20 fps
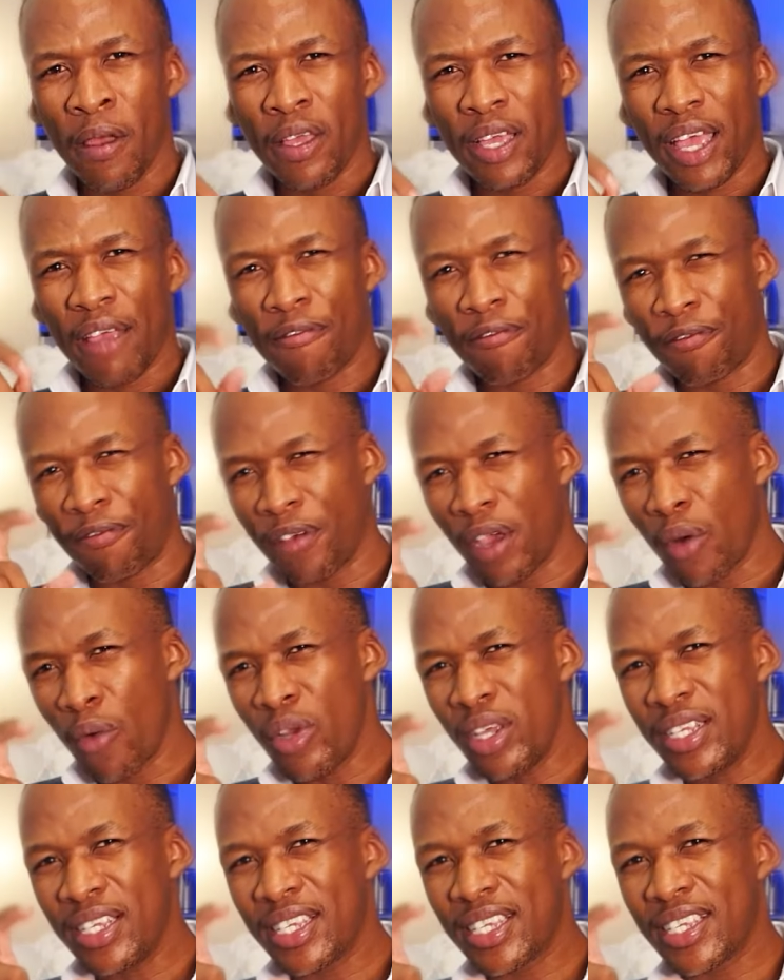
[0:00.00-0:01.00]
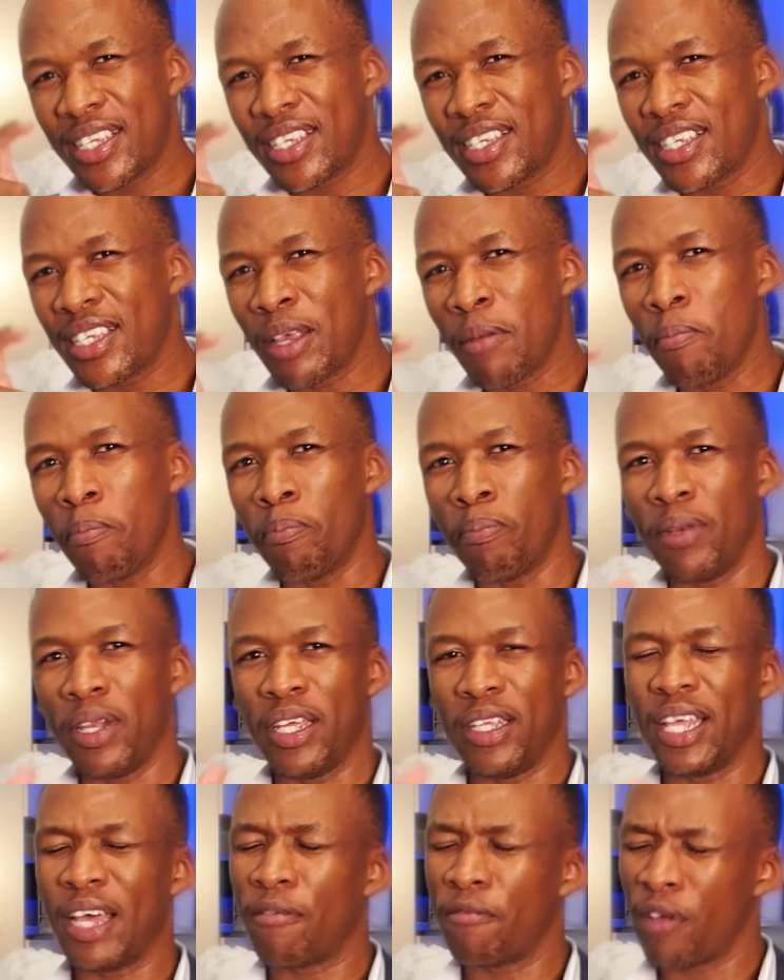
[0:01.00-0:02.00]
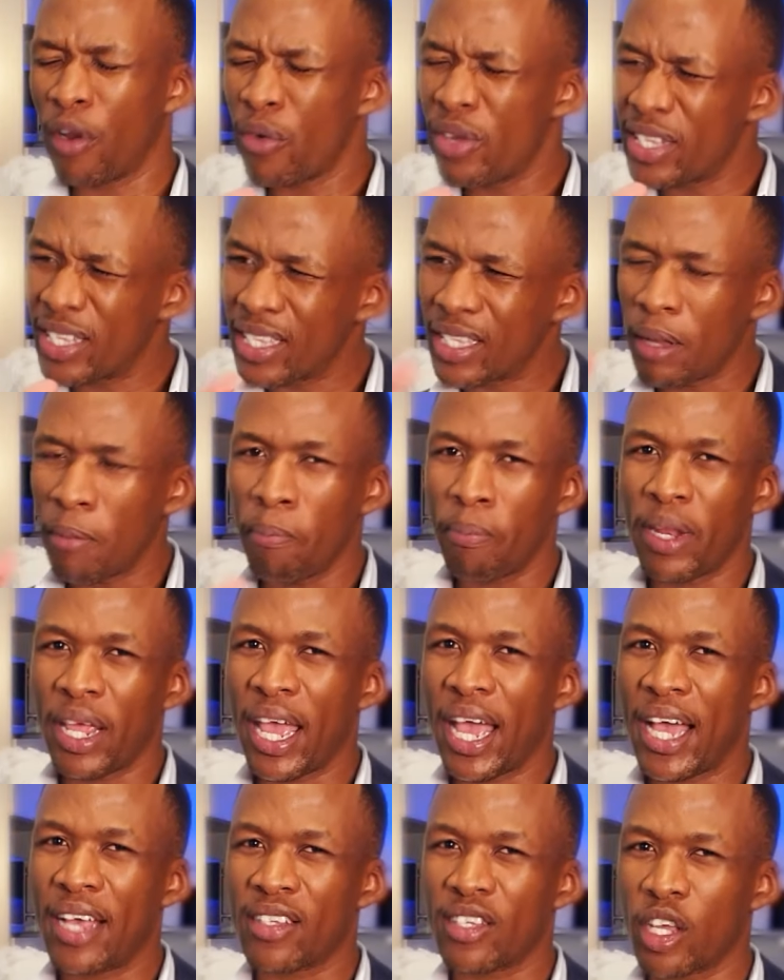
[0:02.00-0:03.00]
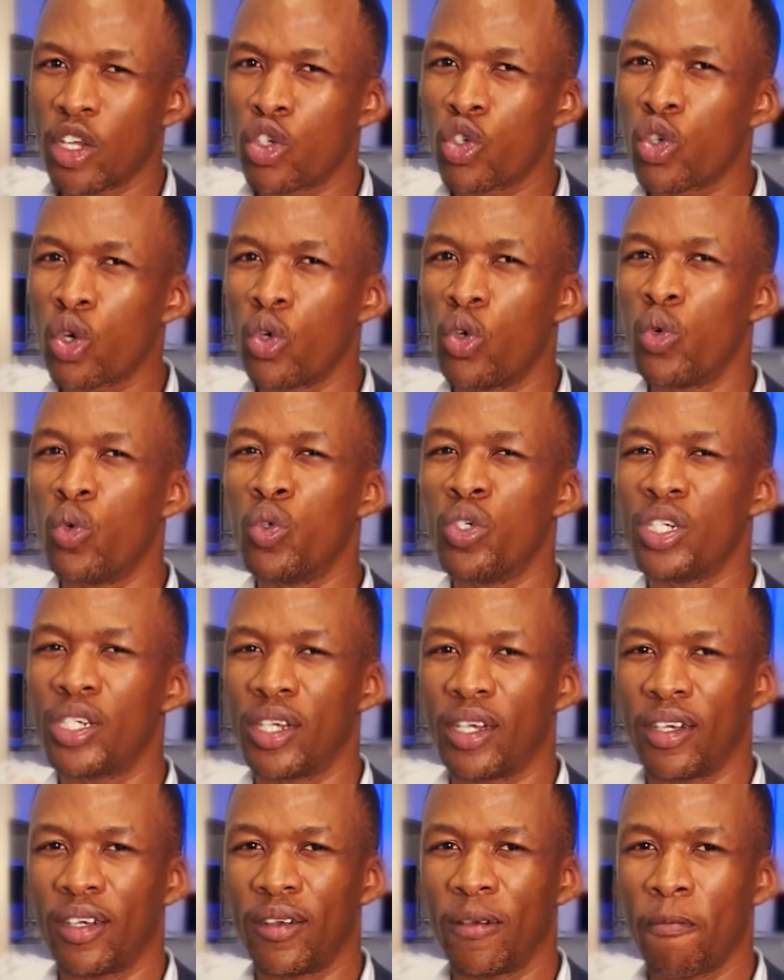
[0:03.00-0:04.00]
very simply has a solution.